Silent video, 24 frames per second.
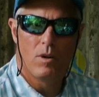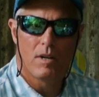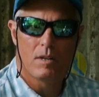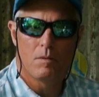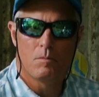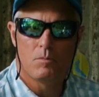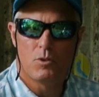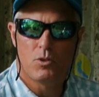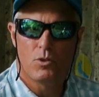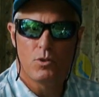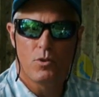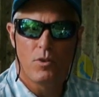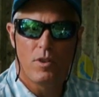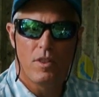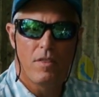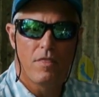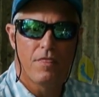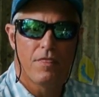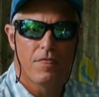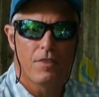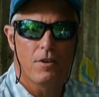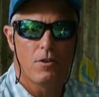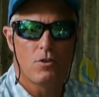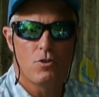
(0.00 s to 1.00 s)
welcome to the
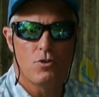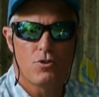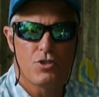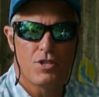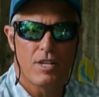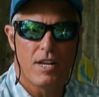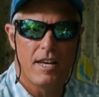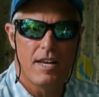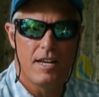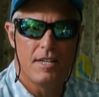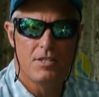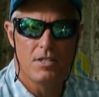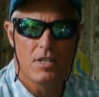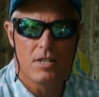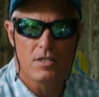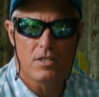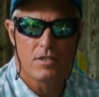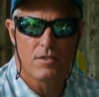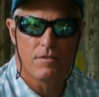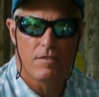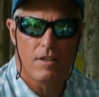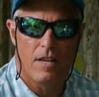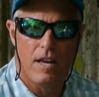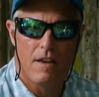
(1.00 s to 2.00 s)
Thursday
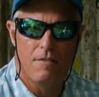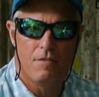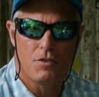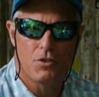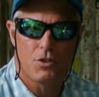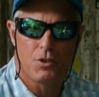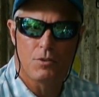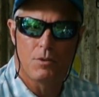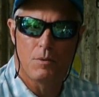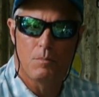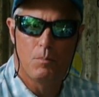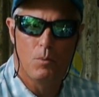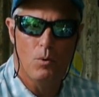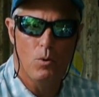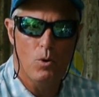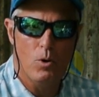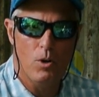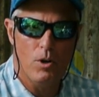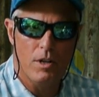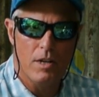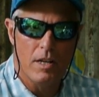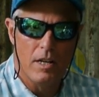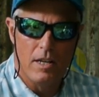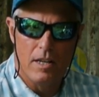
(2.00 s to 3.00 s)
Texas Fly Fishing
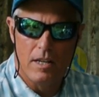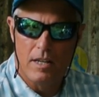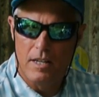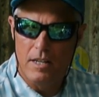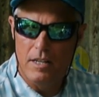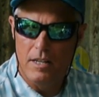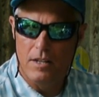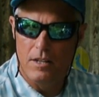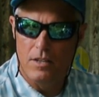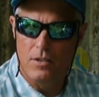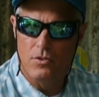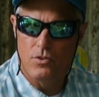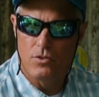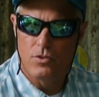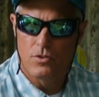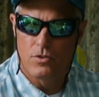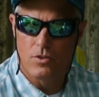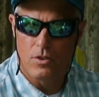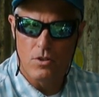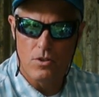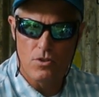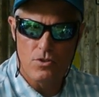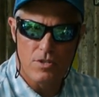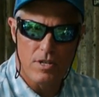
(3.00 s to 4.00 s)
Report. It is
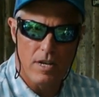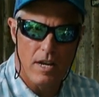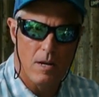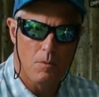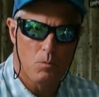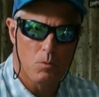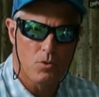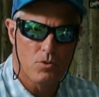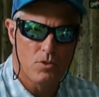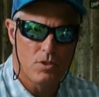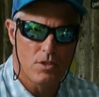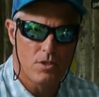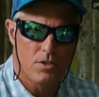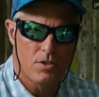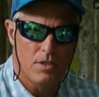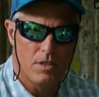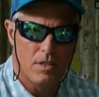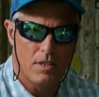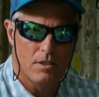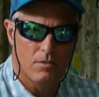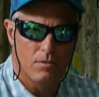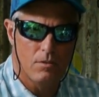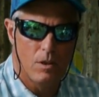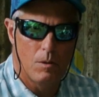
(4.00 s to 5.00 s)
Thursday, April
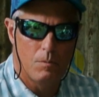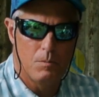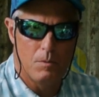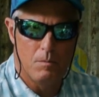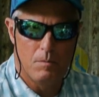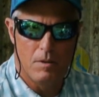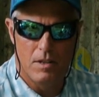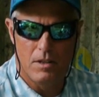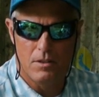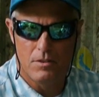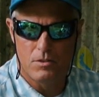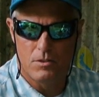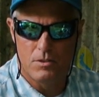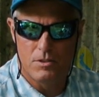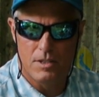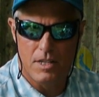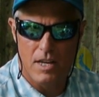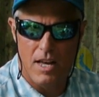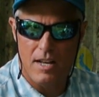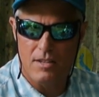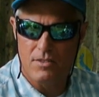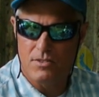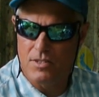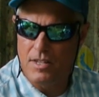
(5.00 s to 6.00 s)
16th. We hope you made it through
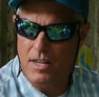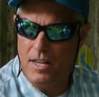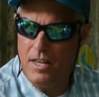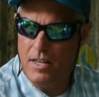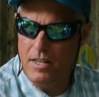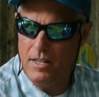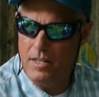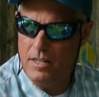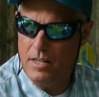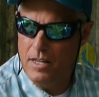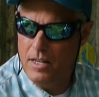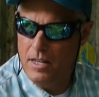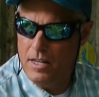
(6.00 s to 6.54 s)
tax day.